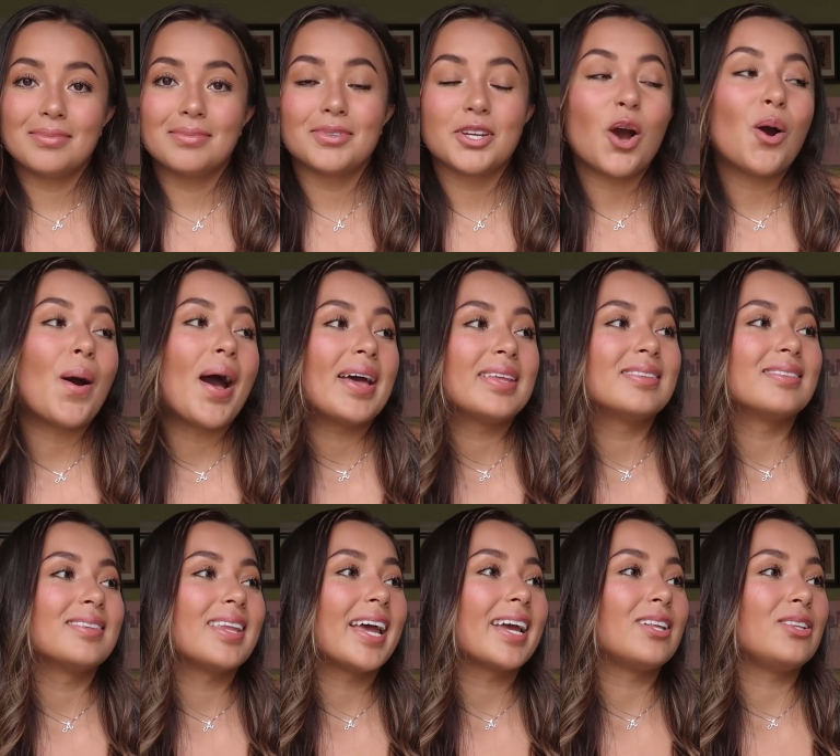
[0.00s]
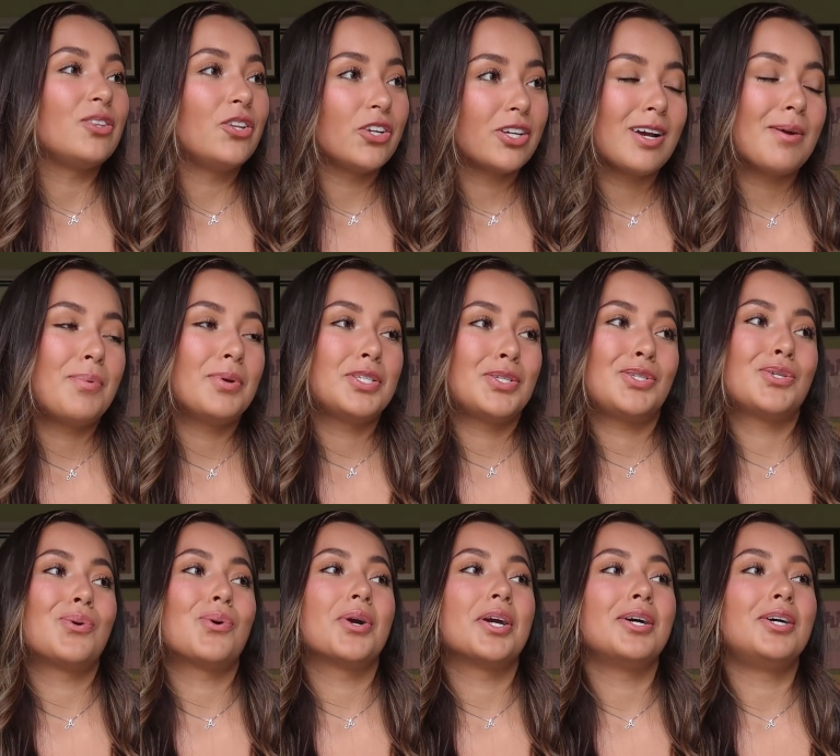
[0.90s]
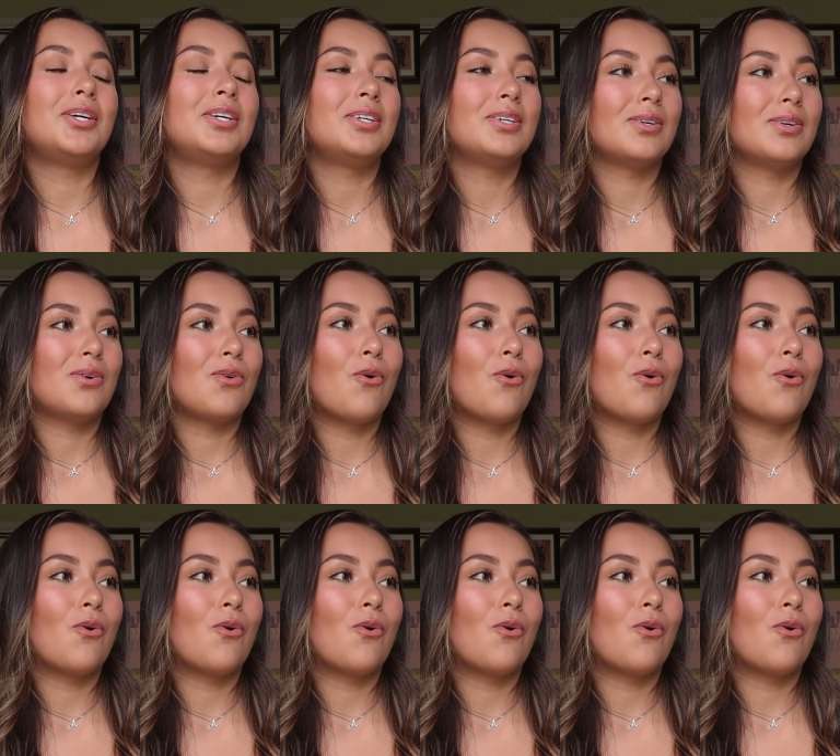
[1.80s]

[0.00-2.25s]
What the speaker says: go ahead and like look up a tutorial,